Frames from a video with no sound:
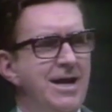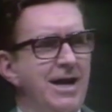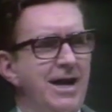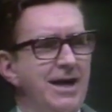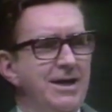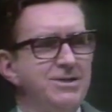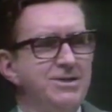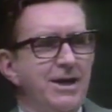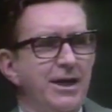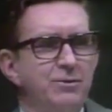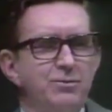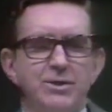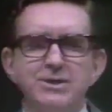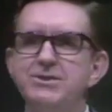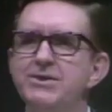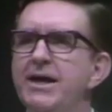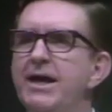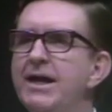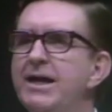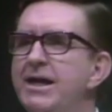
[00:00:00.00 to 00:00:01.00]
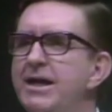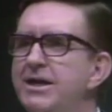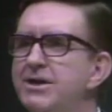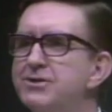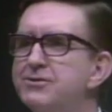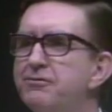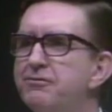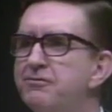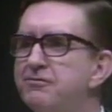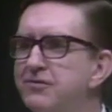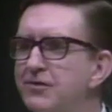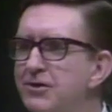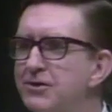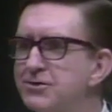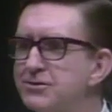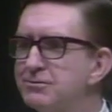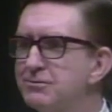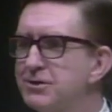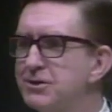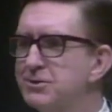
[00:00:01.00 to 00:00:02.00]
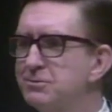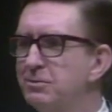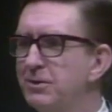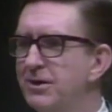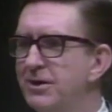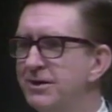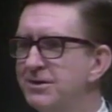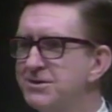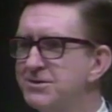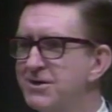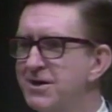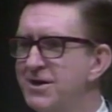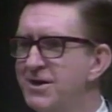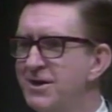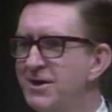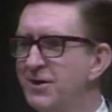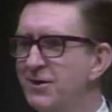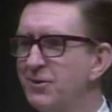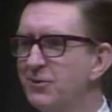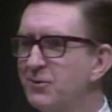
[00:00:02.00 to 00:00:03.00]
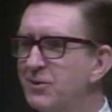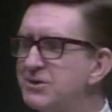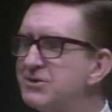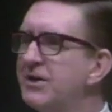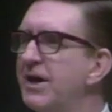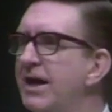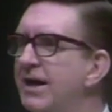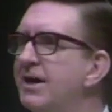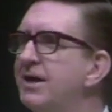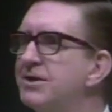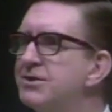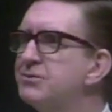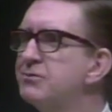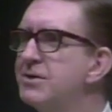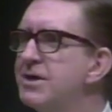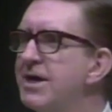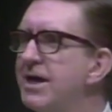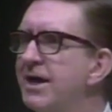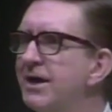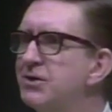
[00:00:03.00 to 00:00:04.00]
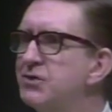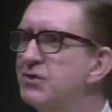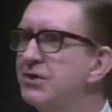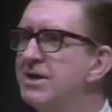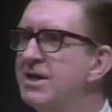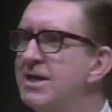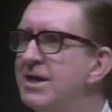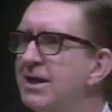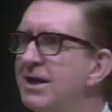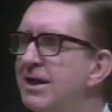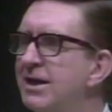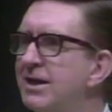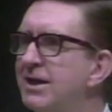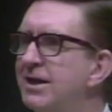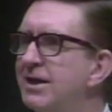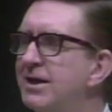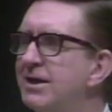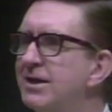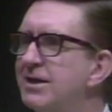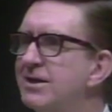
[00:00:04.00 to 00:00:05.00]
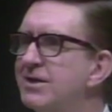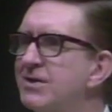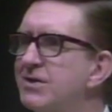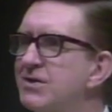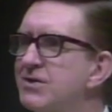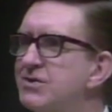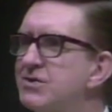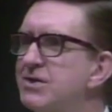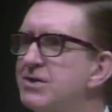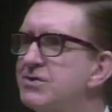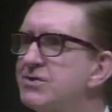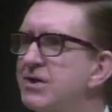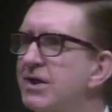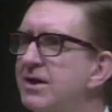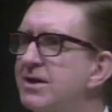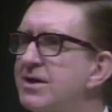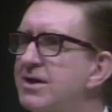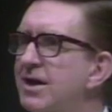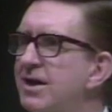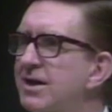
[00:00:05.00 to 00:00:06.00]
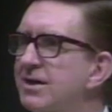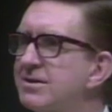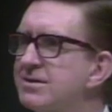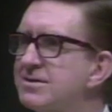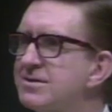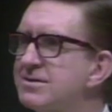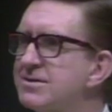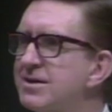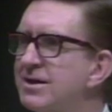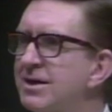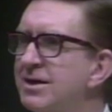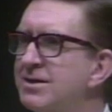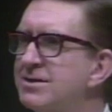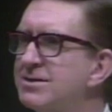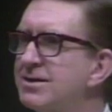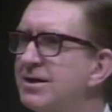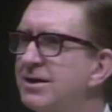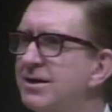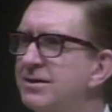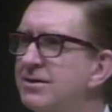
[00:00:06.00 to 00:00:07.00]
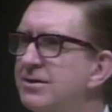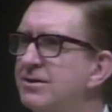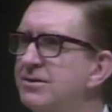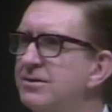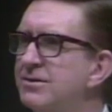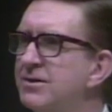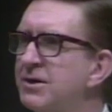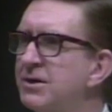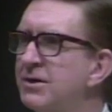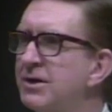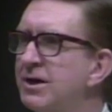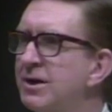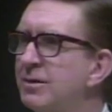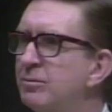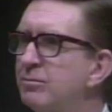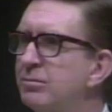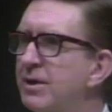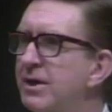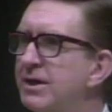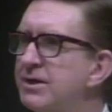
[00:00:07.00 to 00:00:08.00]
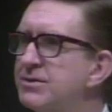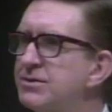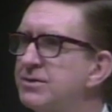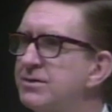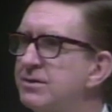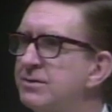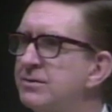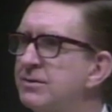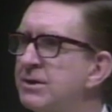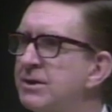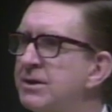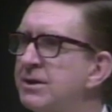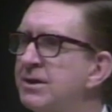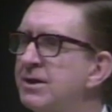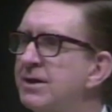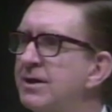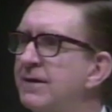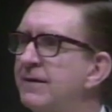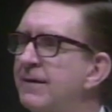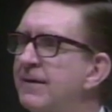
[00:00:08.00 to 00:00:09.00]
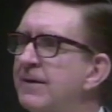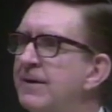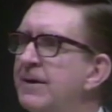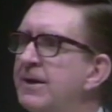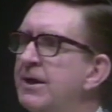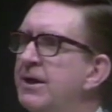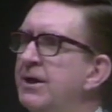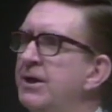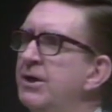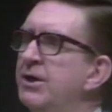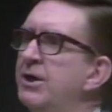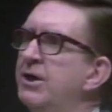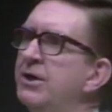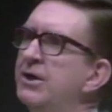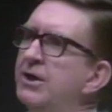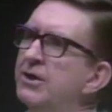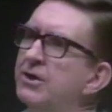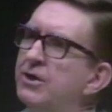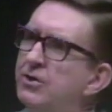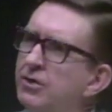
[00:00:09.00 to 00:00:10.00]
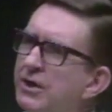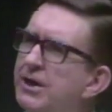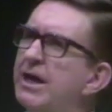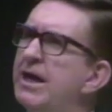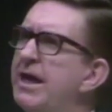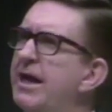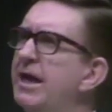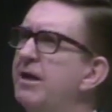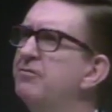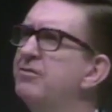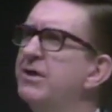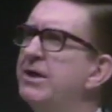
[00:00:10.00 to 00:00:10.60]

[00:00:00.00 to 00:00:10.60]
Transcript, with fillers: I said, Was that his first response? Was that his reaction? She said, Yes. I said, Do you know how blessed you are? Could I have